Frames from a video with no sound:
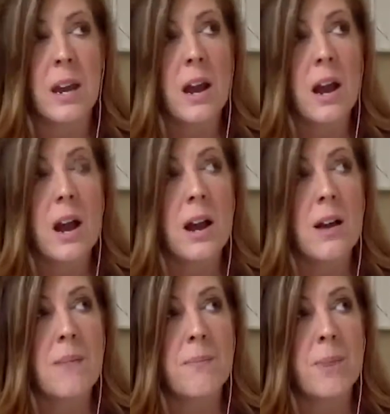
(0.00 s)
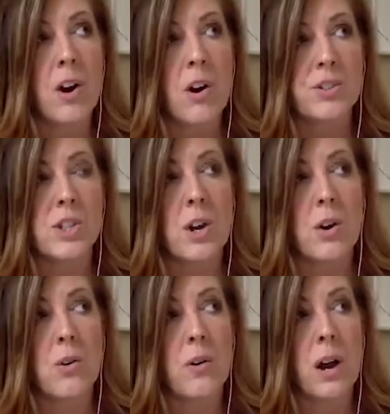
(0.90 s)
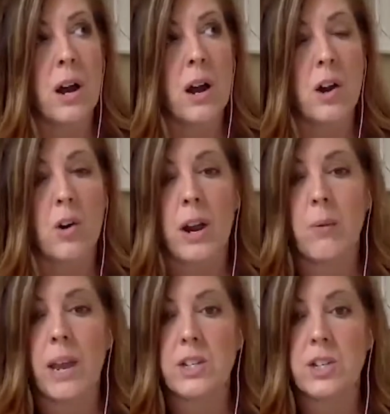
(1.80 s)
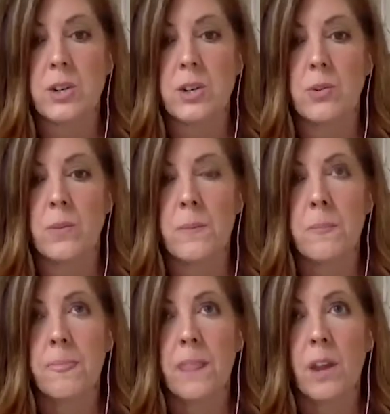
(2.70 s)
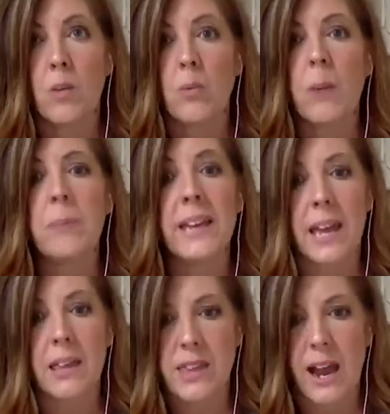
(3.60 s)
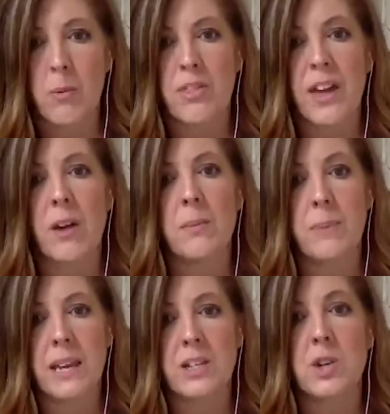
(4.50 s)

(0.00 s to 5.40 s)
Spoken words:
but also a great way to replicate that without it being too